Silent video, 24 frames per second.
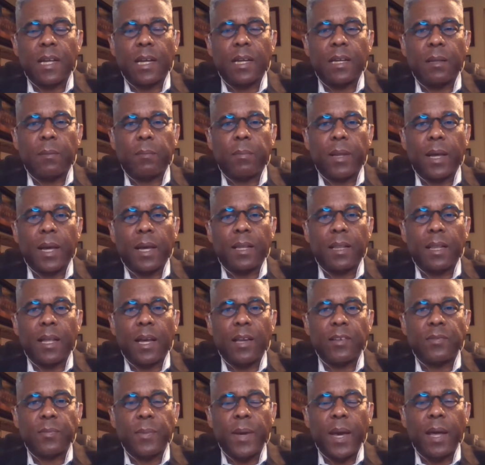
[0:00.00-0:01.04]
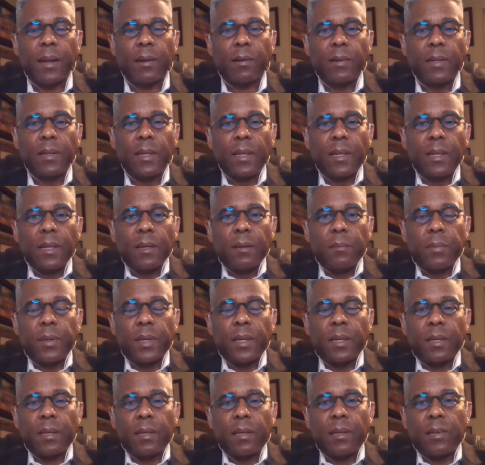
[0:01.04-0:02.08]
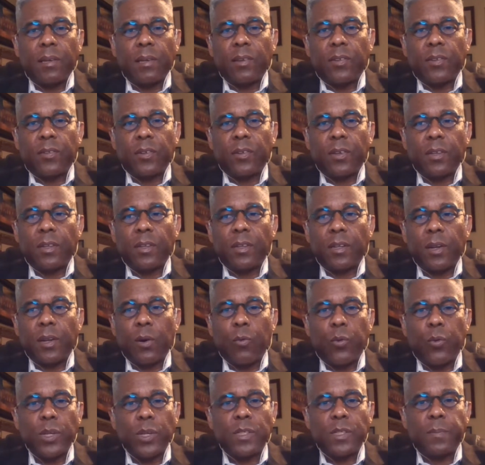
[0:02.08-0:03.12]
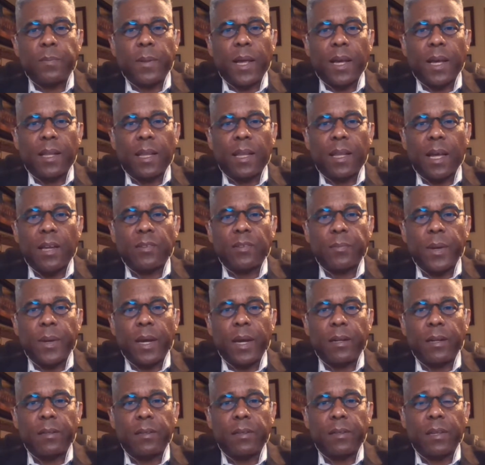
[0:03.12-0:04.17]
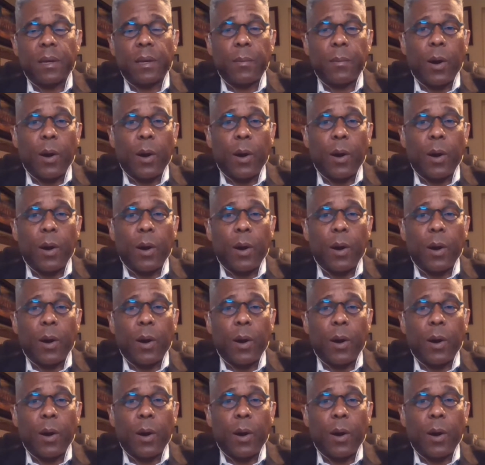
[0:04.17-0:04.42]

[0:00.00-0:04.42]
like a Black Lives Matter, because, you know, which Black Lives Matter to them?